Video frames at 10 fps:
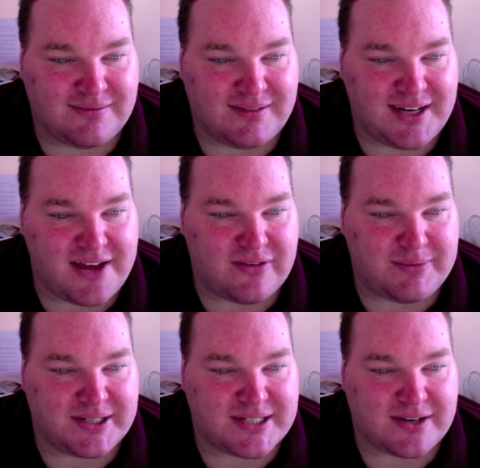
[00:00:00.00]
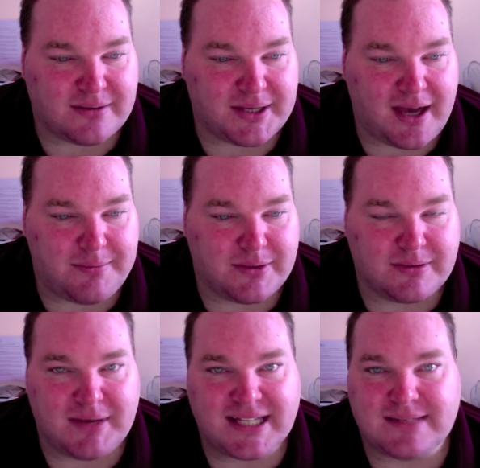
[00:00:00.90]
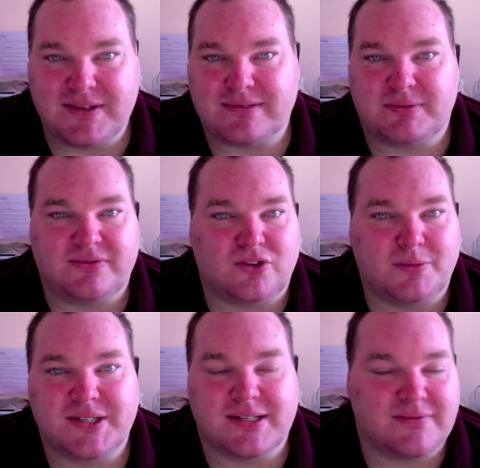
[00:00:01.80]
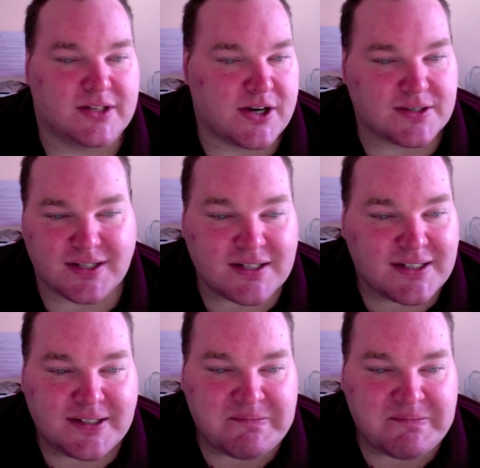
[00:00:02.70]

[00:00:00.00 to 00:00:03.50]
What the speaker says: never been terribly happy with Matt Smith's performance of the Doctor.